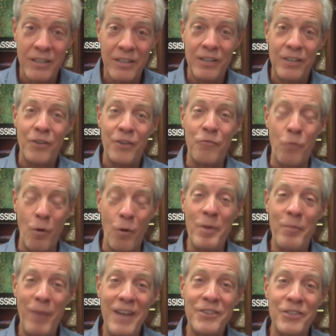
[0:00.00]
form the
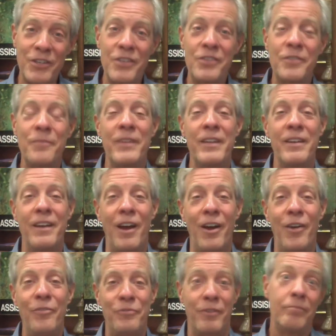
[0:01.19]
basis of
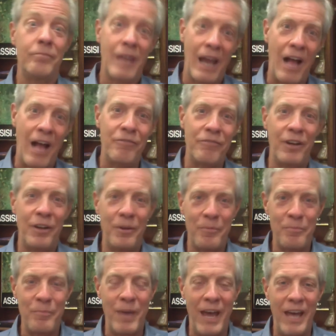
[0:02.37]
alphabet,